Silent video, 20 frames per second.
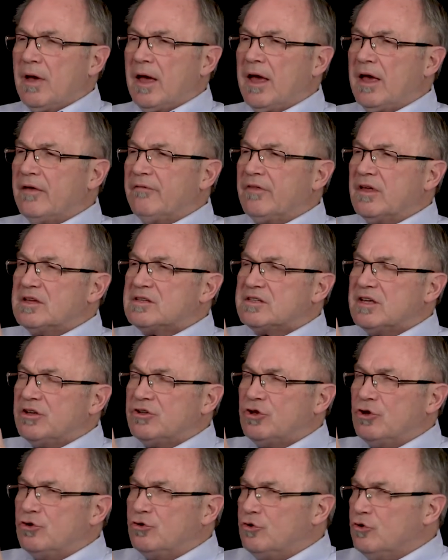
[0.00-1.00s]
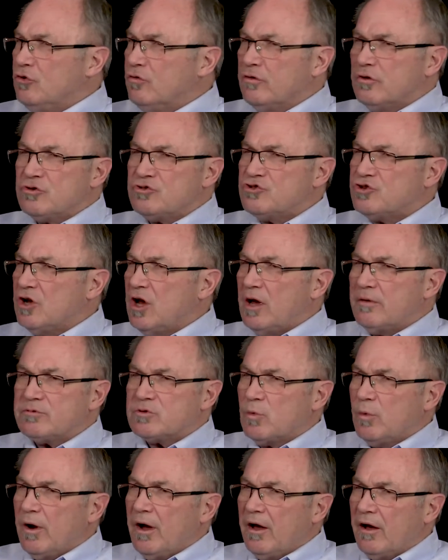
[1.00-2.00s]
And they said to do those
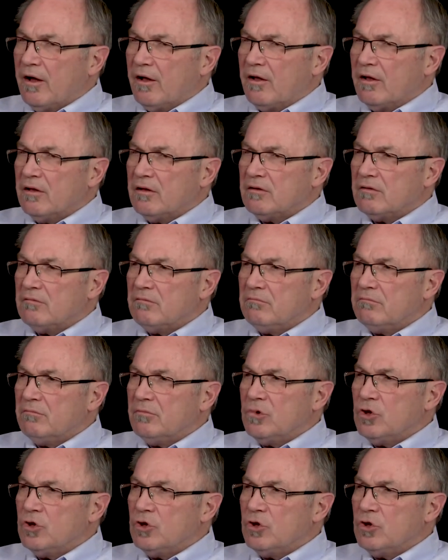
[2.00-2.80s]
jobs well,